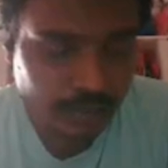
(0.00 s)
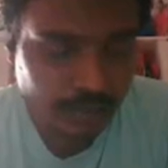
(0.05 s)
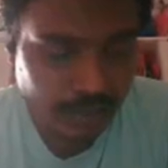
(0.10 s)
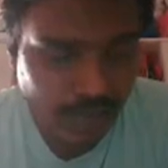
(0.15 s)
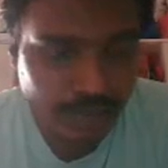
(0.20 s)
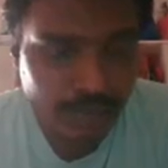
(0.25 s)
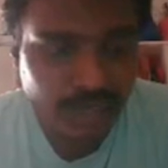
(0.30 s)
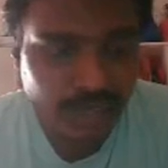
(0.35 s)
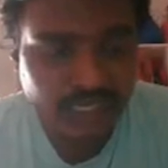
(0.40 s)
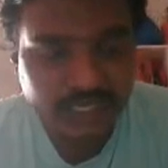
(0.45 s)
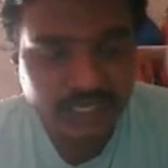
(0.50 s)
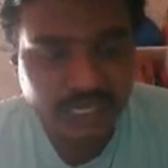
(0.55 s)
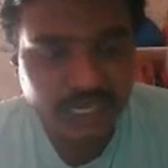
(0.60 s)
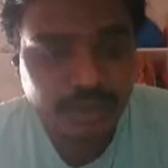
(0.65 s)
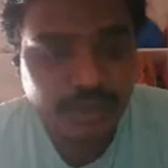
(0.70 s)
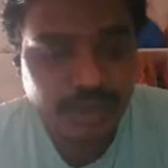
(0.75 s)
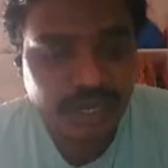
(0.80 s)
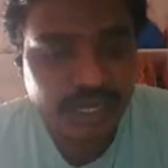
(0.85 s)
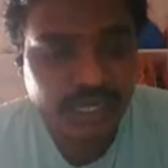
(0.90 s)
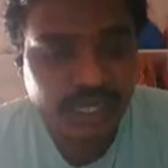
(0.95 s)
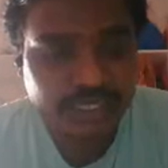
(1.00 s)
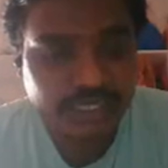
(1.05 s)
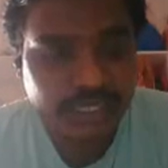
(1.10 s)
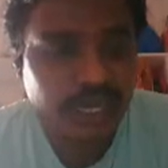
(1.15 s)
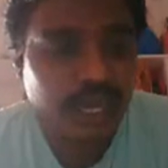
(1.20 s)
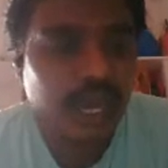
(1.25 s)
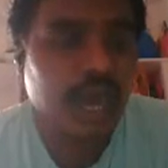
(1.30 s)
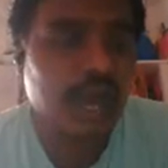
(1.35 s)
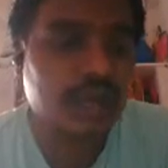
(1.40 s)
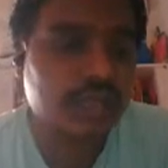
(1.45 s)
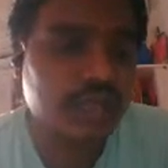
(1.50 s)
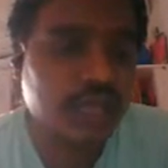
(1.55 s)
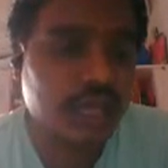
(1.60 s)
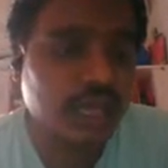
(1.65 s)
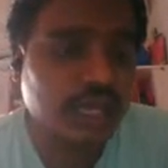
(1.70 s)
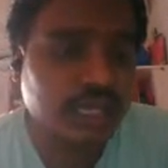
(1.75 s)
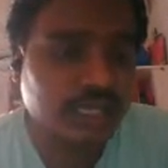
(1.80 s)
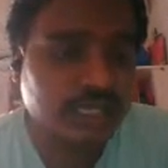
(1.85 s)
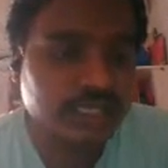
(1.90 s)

primary sedimentation or the